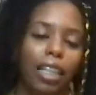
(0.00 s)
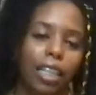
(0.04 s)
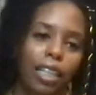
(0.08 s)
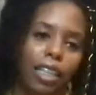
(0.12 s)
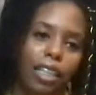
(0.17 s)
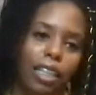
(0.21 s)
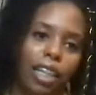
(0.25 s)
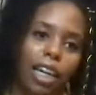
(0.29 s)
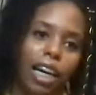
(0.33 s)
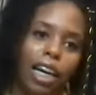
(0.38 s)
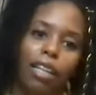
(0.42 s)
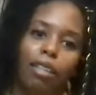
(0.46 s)

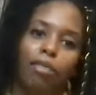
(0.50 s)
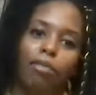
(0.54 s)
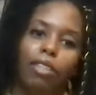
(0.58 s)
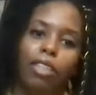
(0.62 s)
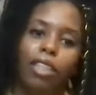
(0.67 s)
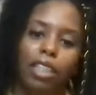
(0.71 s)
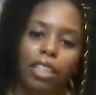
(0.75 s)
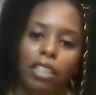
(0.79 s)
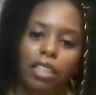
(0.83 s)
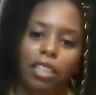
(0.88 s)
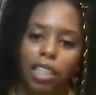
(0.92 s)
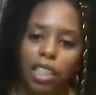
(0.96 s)
I don't want
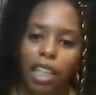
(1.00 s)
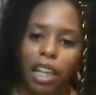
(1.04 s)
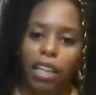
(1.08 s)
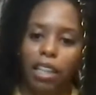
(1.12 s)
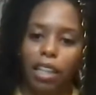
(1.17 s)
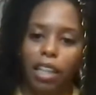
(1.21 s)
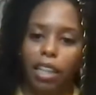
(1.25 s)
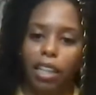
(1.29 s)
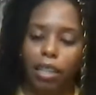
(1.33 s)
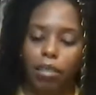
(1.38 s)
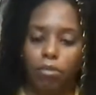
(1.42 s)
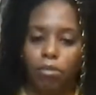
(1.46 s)
to sound
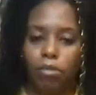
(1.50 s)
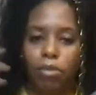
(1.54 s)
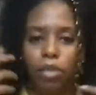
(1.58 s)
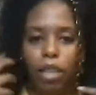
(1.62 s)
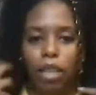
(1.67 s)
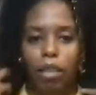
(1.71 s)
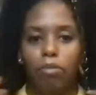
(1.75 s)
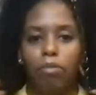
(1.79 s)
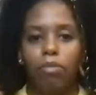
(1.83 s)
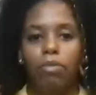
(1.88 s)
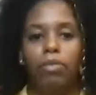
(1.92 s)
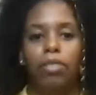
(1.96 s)
like
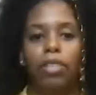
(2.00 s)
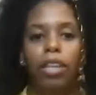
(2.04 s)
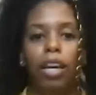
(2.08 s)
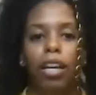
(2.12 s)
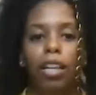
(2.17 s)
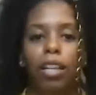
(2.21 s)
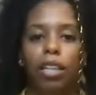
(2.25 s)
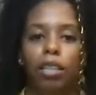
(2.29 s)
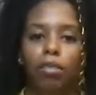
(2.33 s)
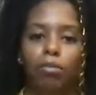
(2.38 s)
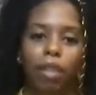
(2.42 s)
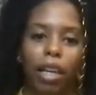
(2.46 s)
I'm
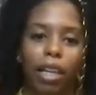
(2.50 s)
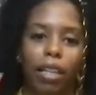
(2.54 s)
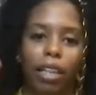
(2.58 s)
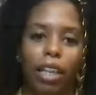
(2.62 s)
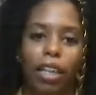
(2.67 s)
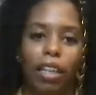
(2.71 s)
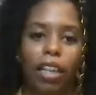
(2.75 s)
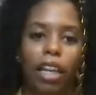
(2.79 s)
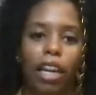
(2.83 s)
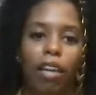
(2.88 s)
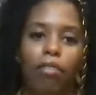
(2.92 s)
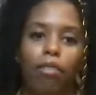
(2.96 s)
talking about
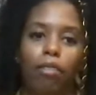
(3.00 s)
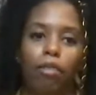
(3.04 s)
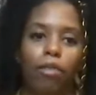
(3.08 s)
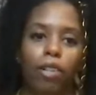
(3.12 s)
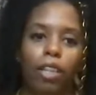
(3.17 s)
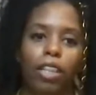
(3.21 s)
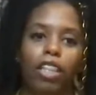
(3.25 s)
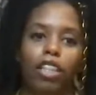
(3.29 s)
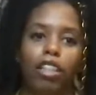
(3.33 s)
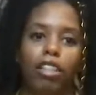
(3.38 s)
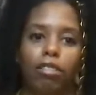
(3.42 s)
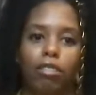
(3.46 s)
like
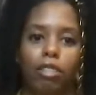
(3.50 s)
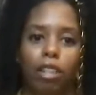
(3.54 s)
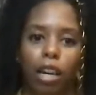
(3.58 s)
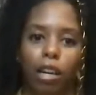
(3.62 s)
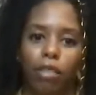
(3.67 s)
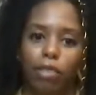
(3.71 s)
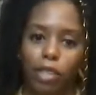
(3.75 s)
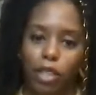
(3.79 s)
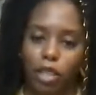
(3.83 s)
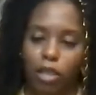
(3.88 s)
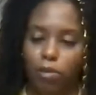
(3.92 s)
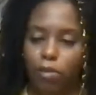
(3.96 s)
everyone in the
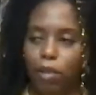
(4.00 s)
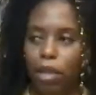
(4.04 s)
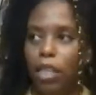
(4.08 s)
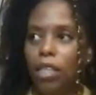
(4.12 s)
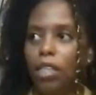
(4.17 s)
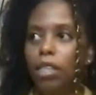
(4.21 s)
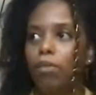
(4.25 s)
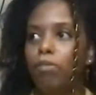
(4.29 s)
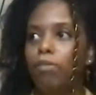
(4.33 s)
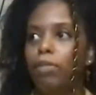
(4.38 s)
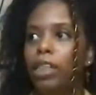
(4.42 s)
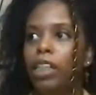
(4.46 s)
travel
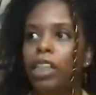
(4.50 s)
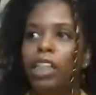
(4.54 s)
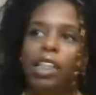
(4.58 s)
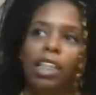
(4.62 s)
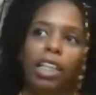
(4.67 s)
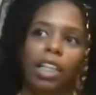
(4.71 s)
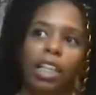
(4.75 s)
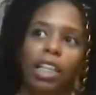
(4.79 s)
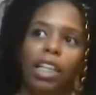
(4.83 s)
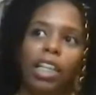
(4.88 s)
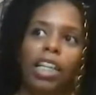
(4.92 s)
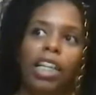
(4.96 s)
space, but
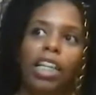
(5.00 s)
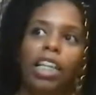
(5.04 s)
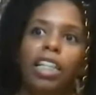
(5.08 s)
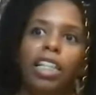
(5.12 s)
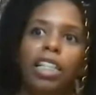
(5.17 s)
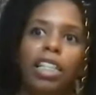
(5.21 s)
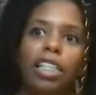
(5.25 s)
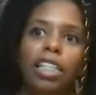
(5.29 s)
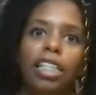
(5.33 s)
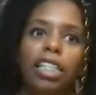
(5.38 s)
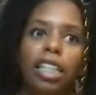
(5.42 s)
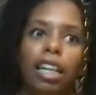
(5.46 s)
it
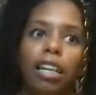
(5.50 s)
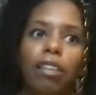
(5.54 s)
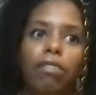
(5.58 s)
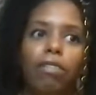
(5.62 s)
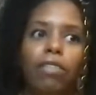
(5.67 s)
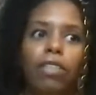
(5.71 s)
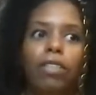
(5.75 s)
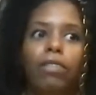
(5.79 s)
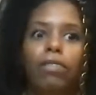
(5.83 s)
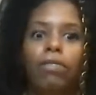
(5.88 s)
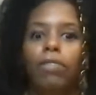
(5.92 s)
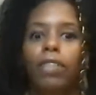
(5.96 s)
is
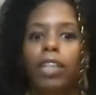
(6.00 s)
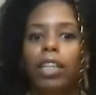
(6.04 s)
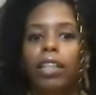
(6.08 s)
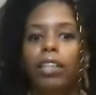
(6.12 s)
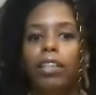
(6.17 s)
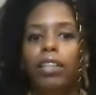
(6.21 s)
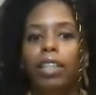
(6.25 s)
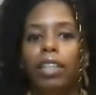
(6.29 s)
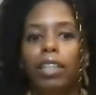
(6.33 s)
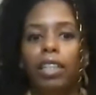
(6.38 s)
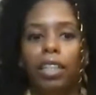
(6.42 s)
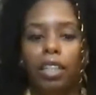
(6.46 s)
definitely
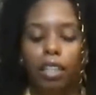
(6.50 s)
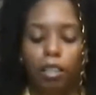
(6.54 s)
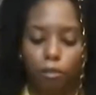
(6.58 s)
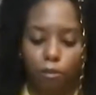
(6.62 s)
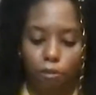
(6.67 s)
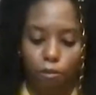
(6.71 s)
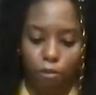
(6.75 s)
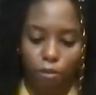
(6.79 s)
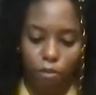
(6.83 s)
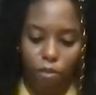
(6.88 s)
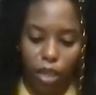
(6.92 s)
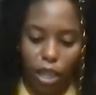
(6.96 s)
very.
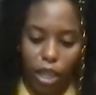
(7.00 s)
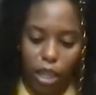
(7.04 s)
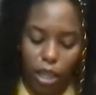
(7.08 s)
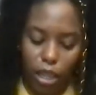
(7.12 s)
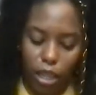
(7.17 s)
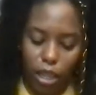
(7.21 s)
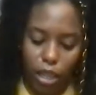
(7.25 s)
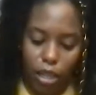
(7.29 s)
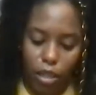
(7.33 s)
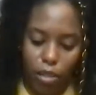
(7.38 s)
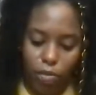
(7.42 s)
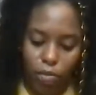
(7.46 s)

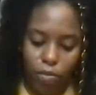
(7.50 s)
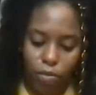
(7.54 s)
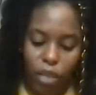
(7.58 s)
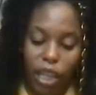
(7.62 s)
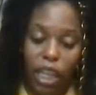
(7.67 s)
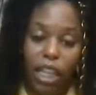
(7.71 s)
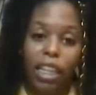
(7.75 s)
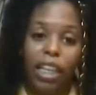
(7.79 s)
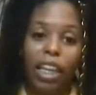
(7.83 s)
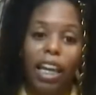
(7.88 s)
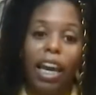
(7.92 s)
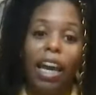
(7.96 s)

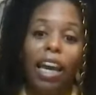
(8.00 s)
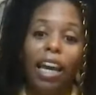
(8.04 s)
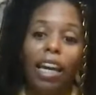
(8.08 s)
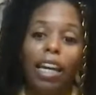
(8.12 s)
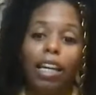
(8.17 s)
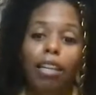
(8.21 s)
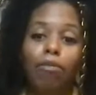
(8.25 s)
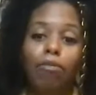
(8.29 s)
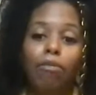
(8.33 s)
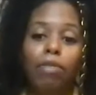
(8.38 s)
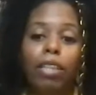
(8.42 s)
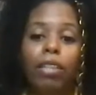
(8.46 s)
It
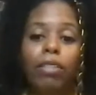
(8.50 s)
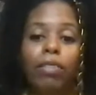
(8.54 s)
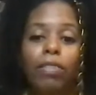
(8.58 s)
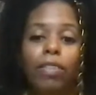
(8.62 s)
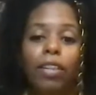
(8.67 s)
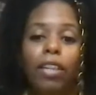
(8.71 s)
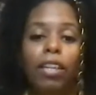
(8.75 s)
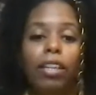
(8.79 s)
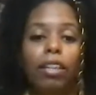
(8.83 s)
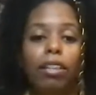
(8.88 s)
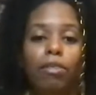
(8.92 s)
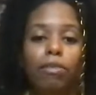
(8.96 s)
can be
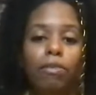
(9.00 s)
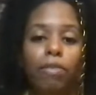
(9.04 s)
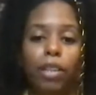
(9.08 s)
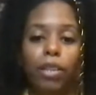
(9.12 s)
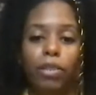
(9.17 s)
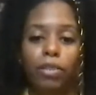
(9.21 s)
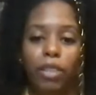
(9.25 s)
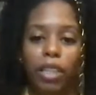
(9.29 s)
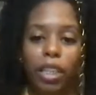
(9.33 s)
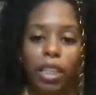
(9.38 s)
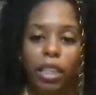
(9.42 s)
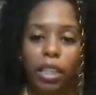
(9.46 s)
very
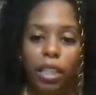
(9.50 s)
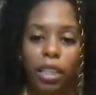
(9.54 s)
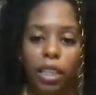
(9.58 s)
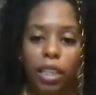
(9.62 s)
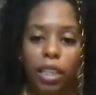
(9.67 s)
phony.